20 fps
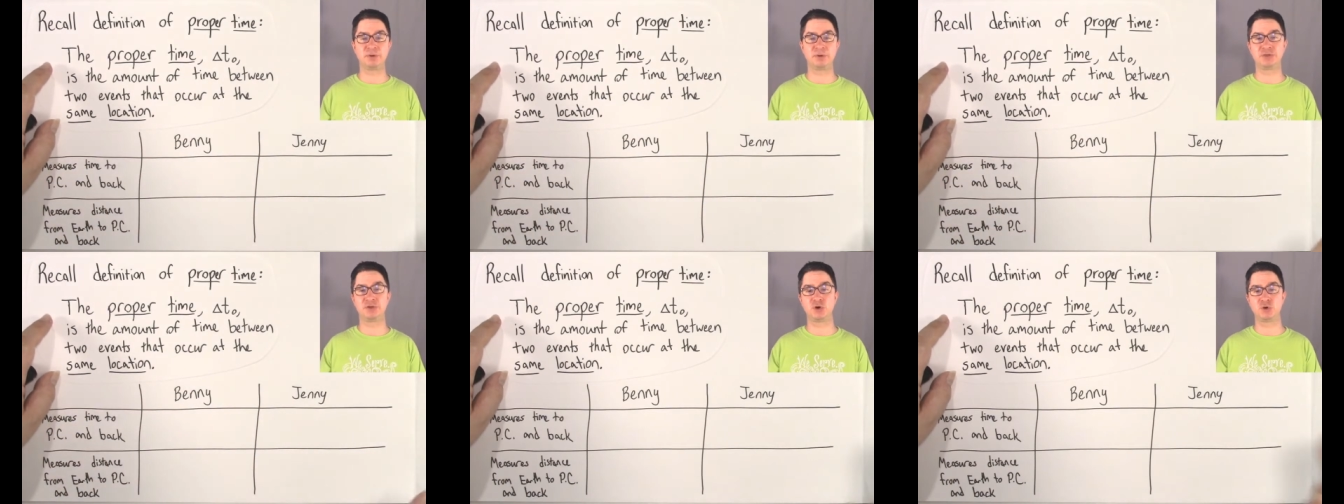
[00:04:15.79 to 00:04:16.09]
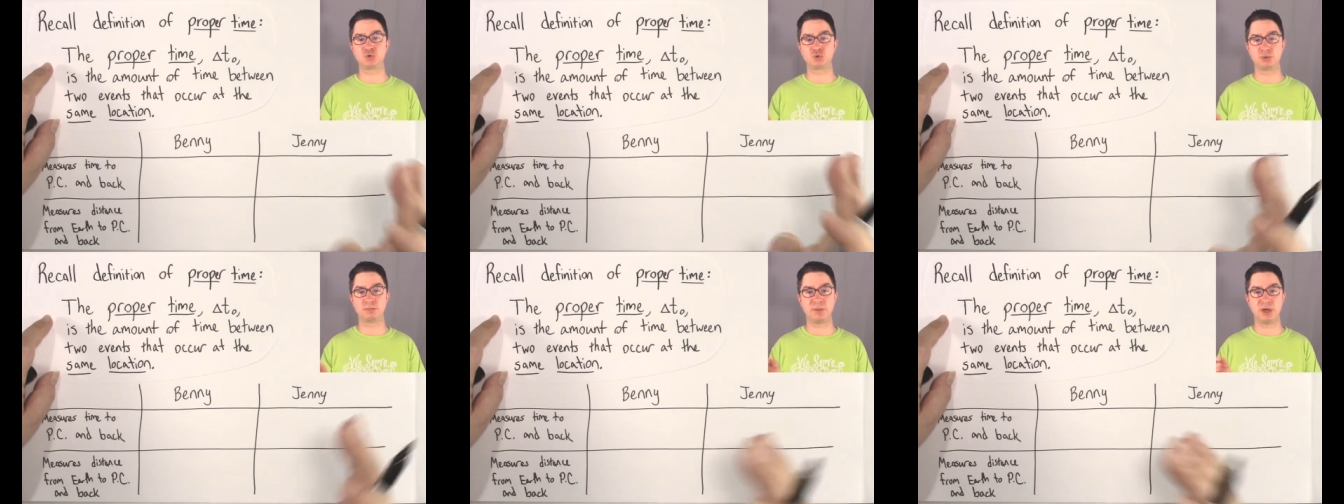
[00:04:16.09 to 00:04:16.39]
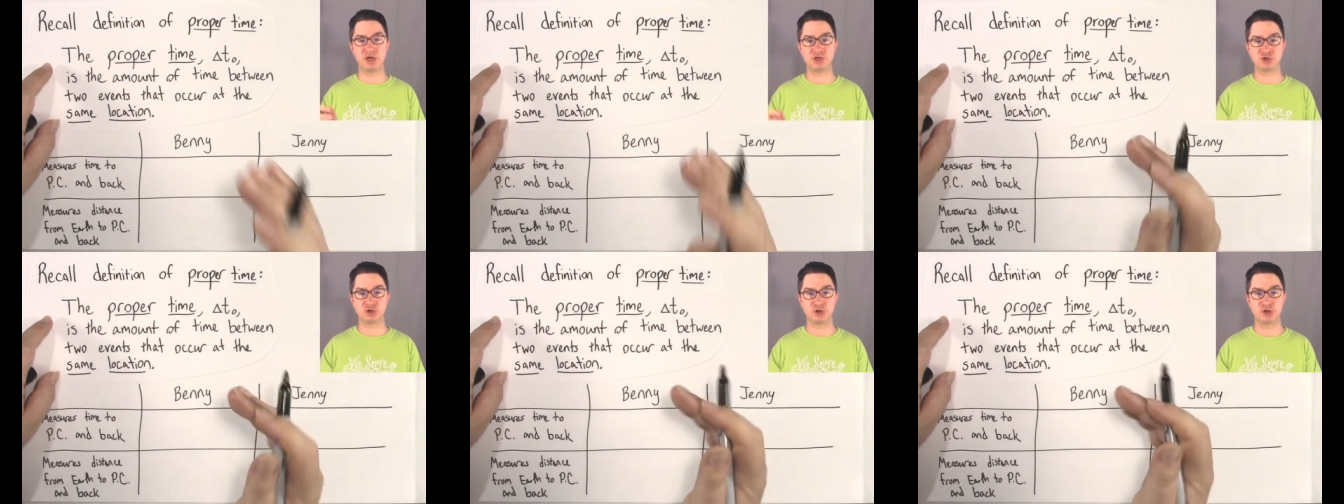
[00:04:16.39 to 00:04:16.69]
but those were
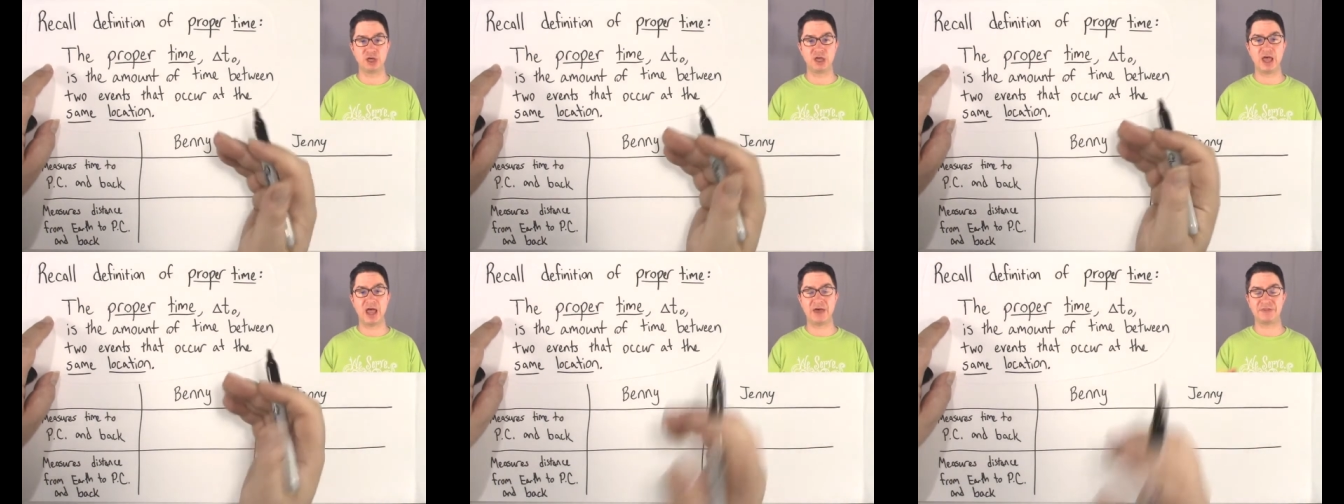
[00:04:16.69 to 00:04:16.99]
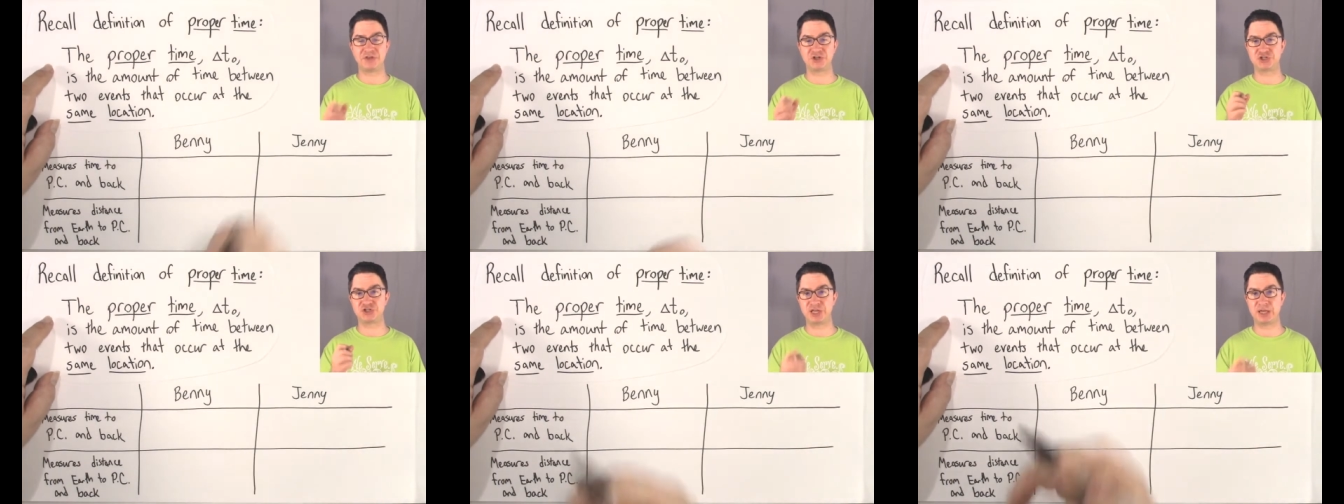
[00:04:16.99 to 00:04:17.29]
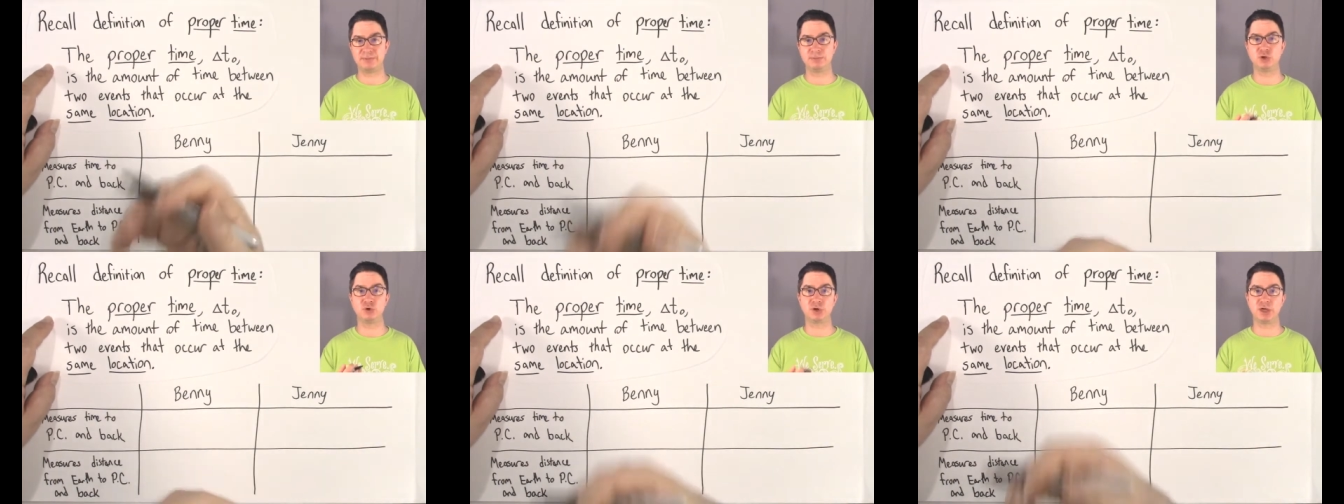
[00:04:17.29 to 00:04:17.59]
measured at the
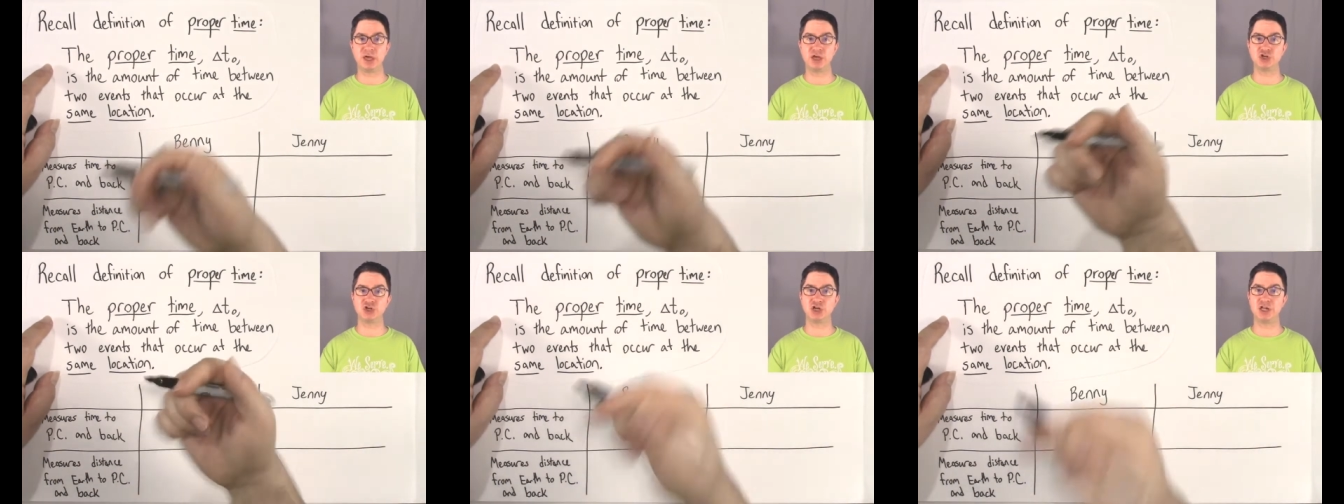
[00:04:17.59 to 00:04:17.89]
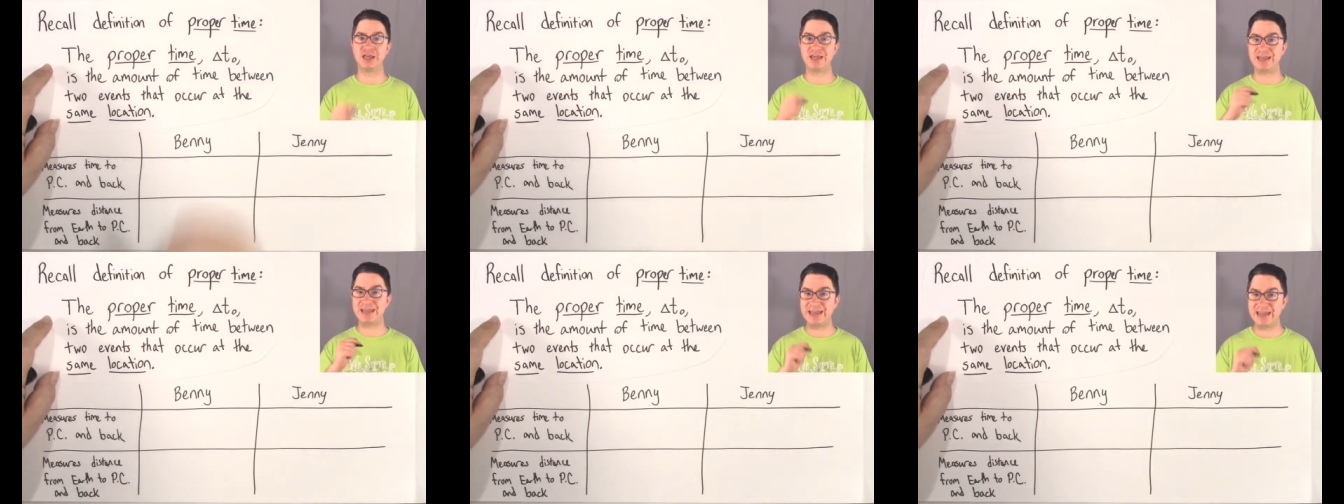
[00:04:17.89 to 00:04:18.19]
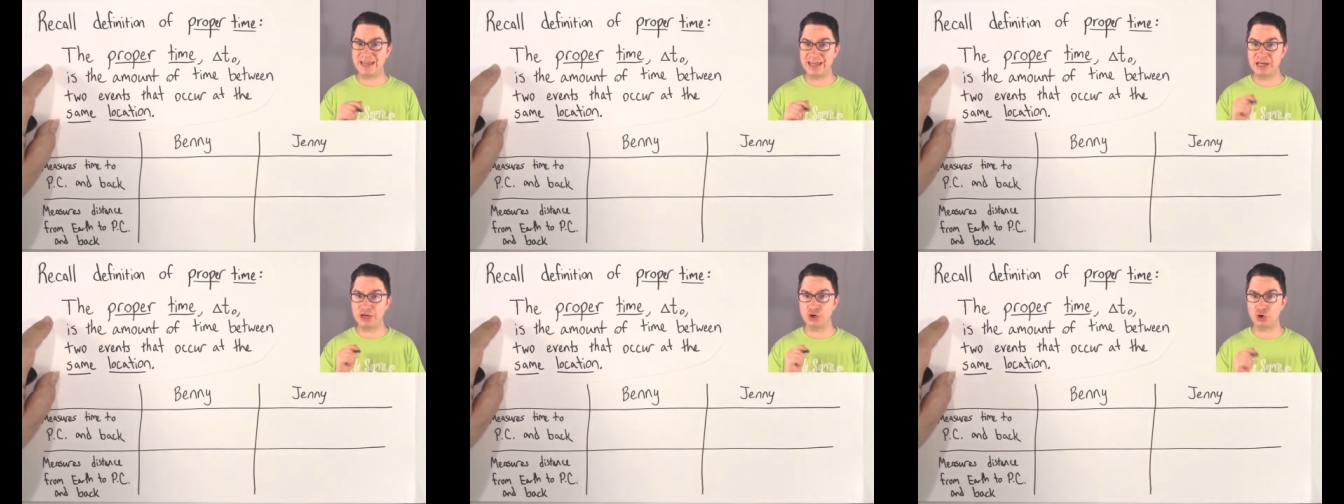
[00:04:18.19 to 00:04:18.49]
same location
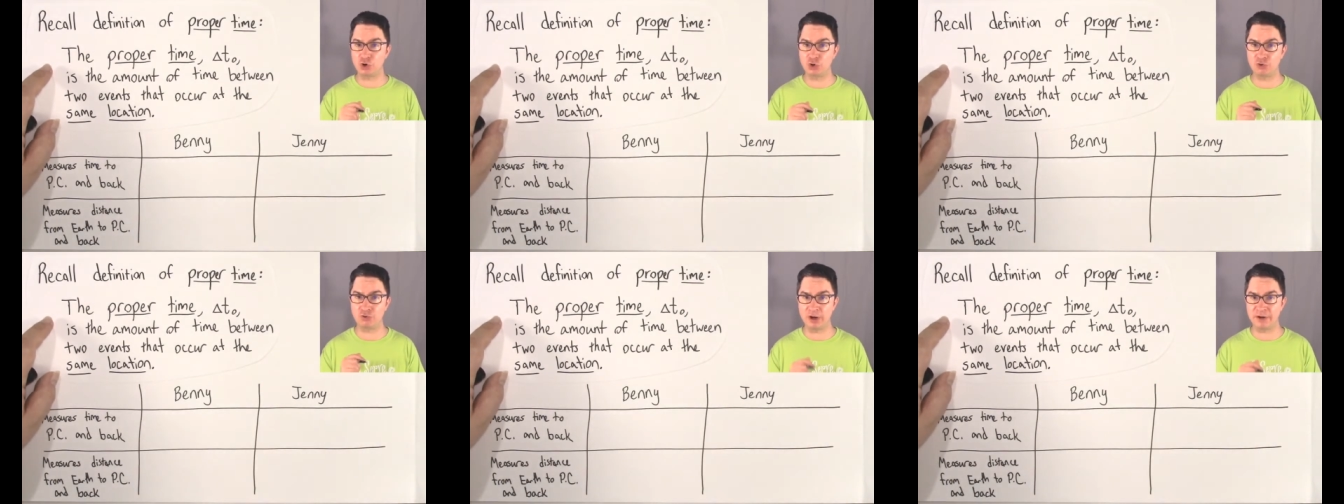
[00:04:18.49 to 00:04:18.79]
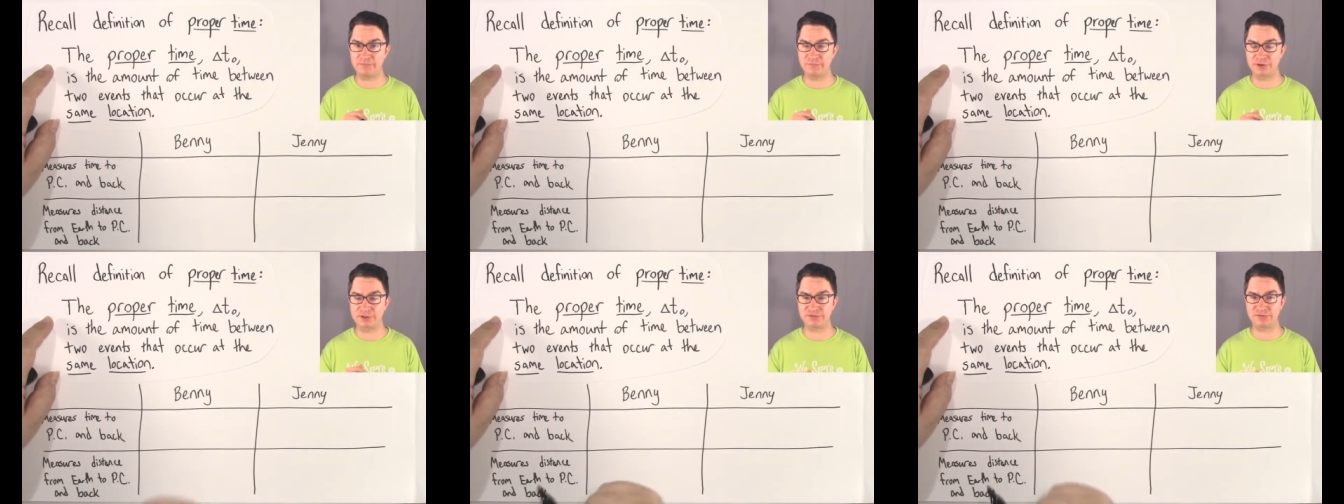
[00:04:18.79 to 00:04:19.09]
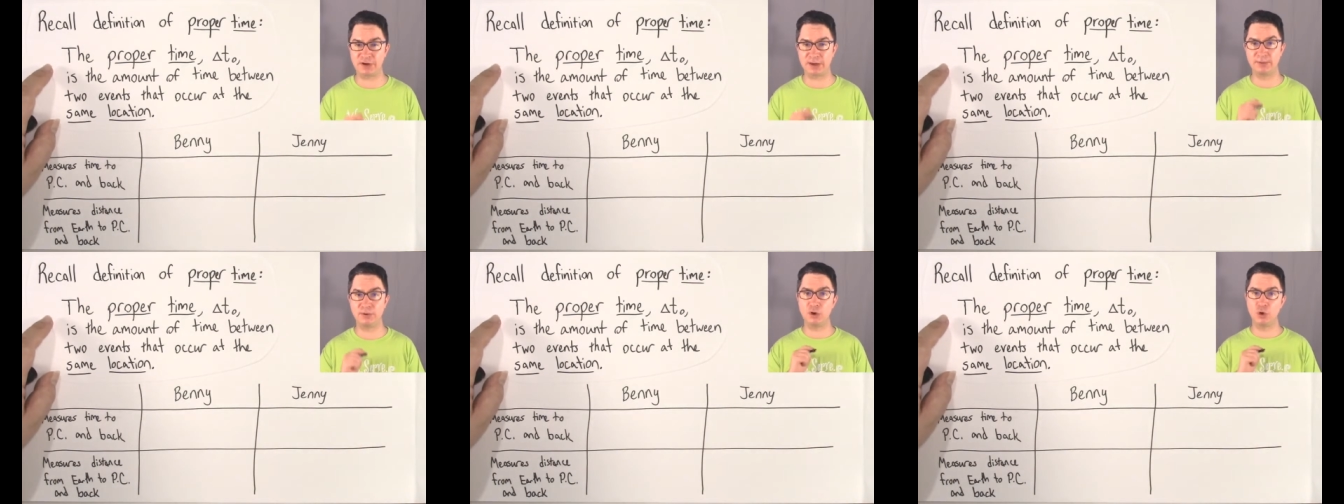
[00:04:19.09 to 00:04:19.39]
in her reference
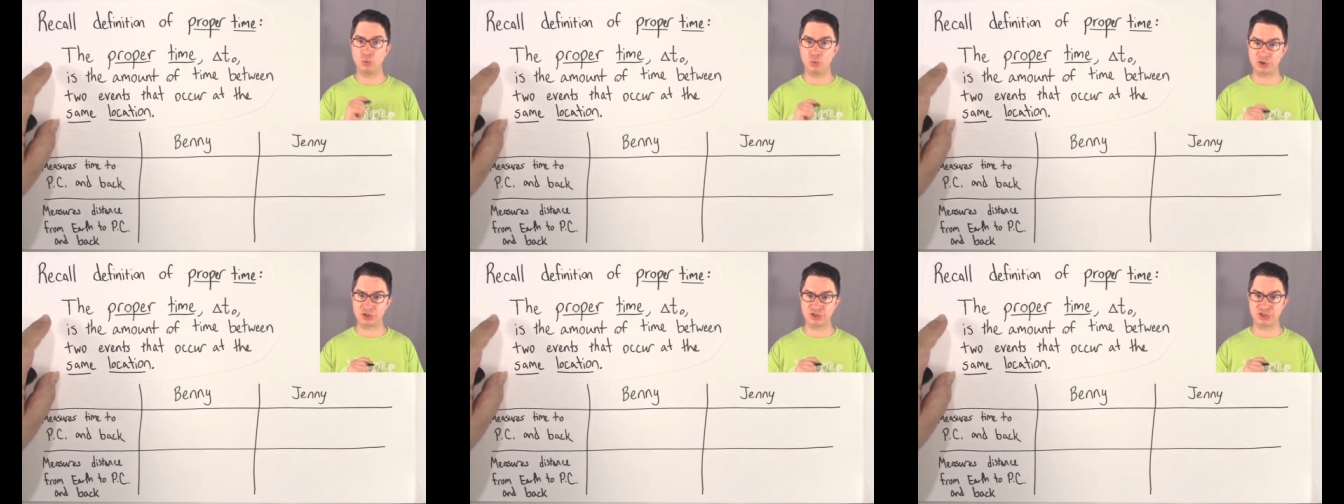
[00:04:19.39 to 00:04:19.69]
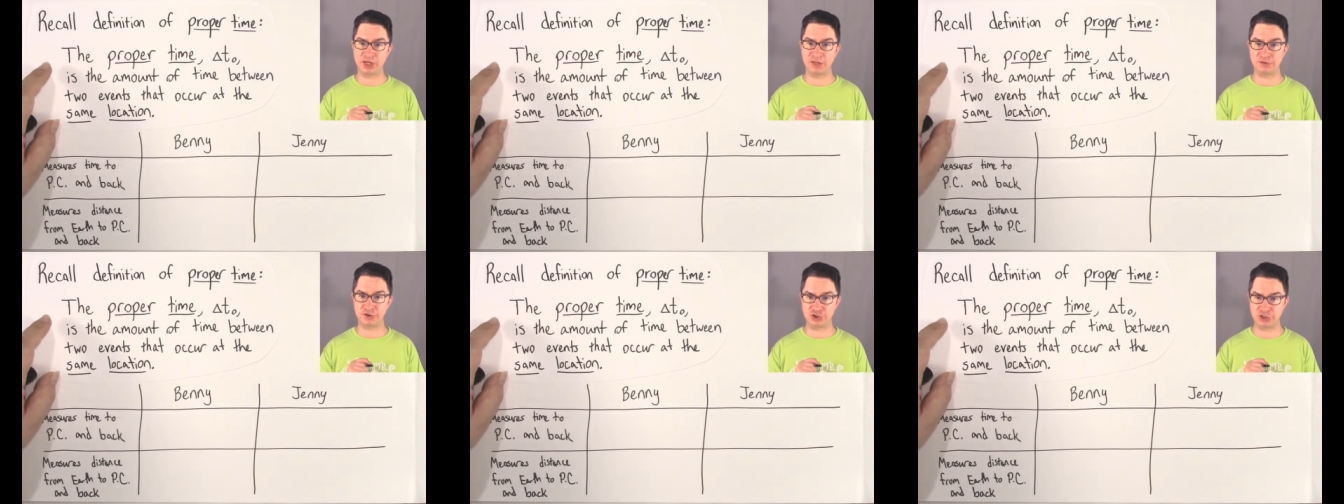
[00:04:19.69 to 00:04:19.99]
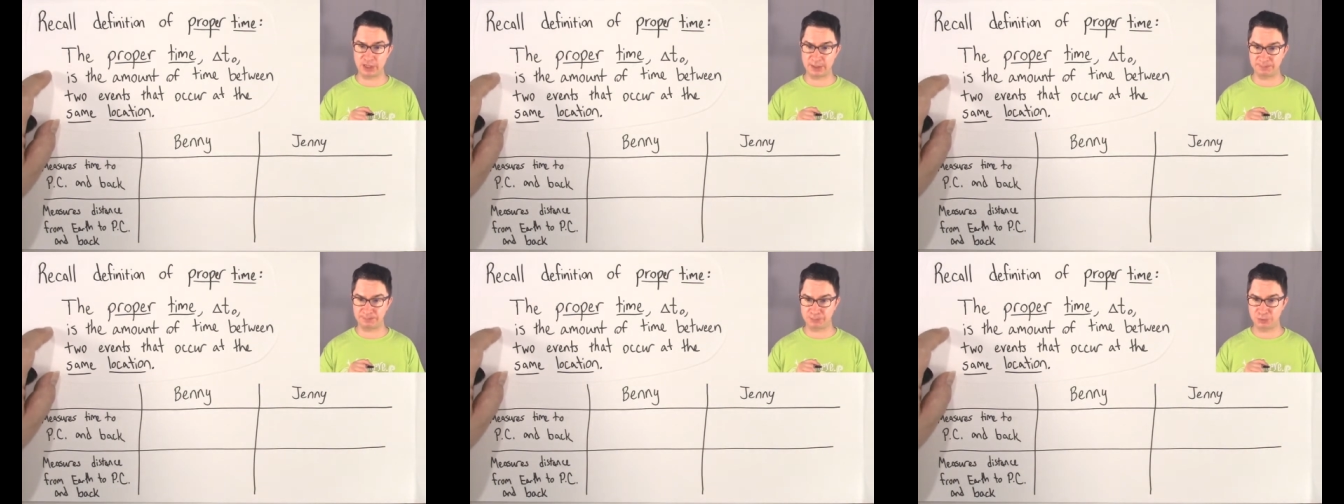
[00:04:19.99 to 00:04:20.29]
frame, which is on the
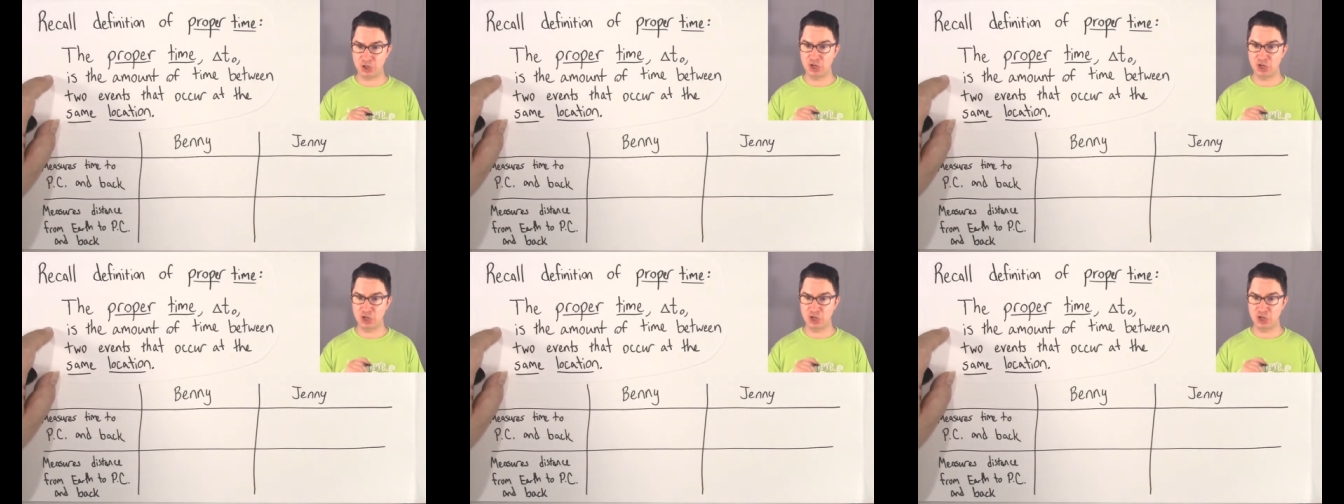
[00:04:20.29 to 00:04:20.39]
ship.